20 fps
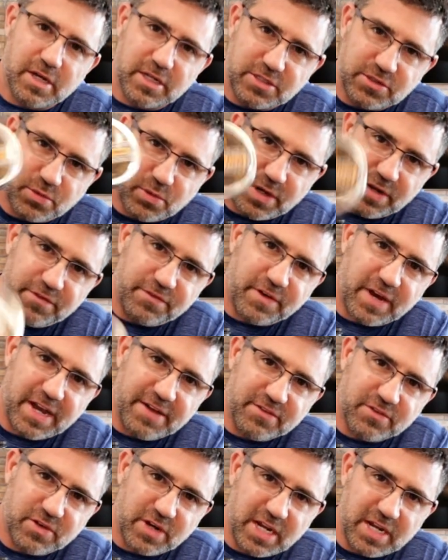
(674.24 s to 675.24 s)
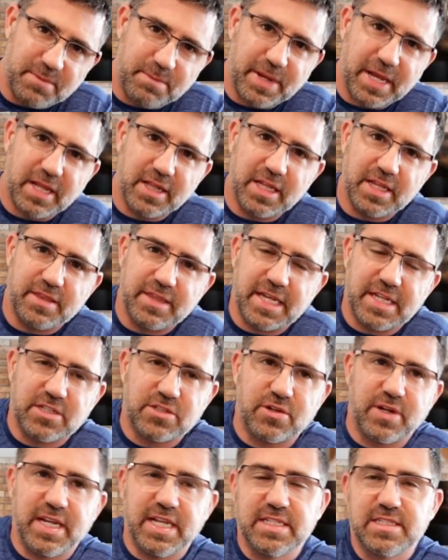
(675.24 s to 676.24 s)
a 25 grain pellet, that
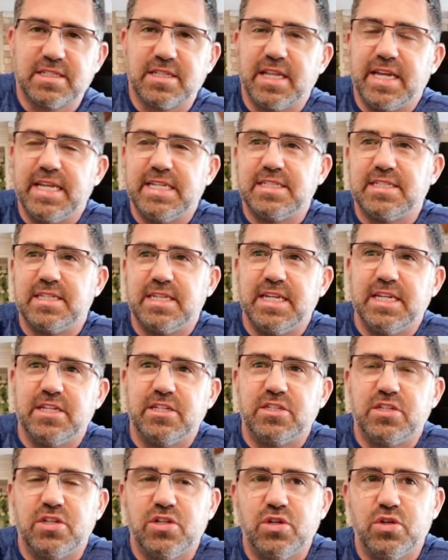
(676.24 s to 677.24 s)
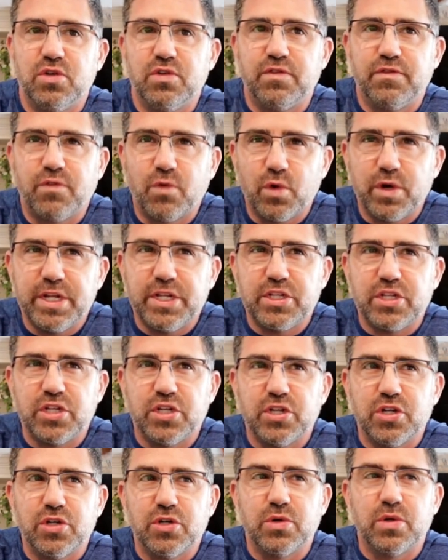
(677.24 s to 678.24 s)
translates into
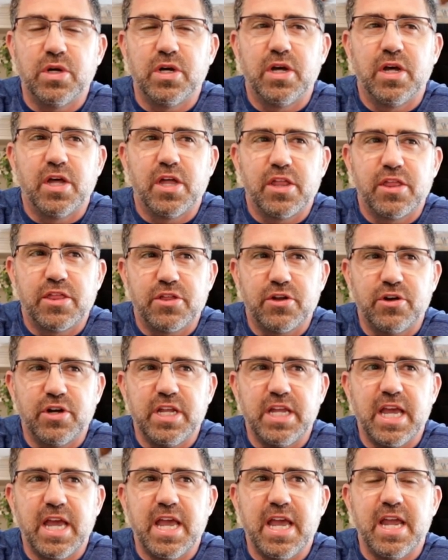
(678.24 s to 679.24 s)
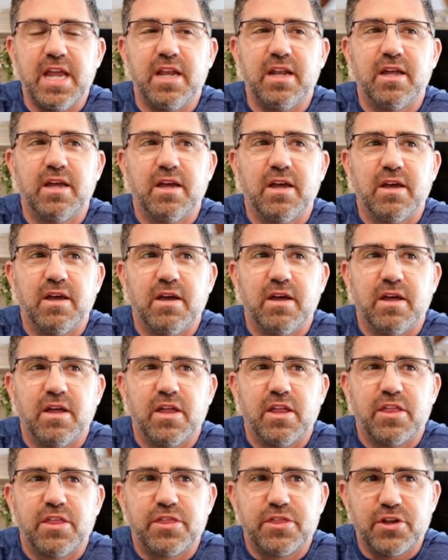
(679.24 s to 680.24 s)
42, 38,
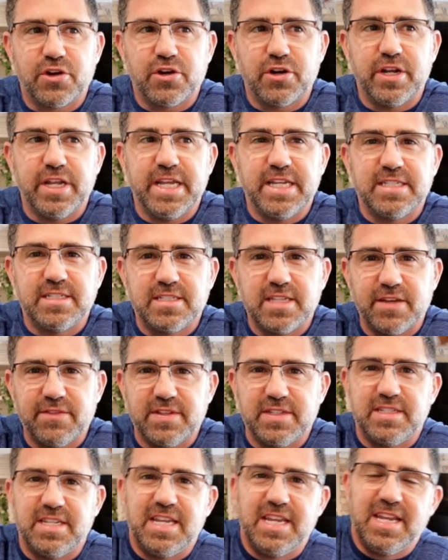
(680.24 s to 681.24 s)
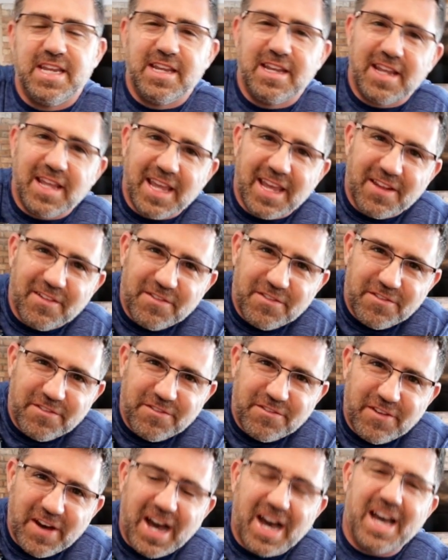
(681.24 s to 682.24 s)
30, 17, and
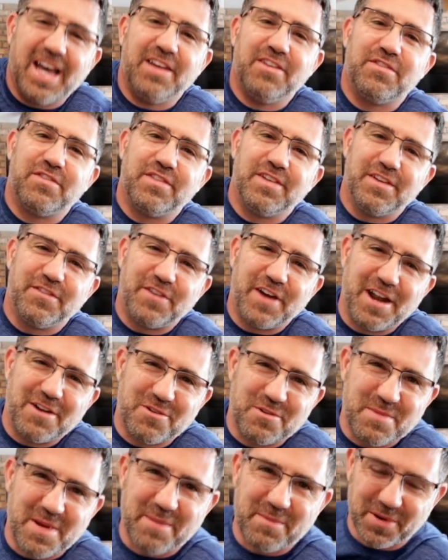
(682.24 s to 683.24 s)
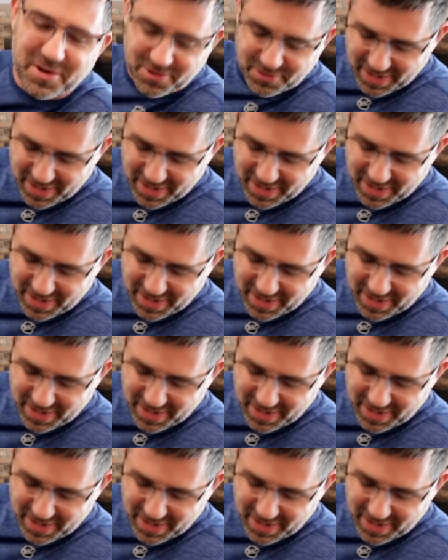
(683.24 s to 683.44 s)
5, if I remember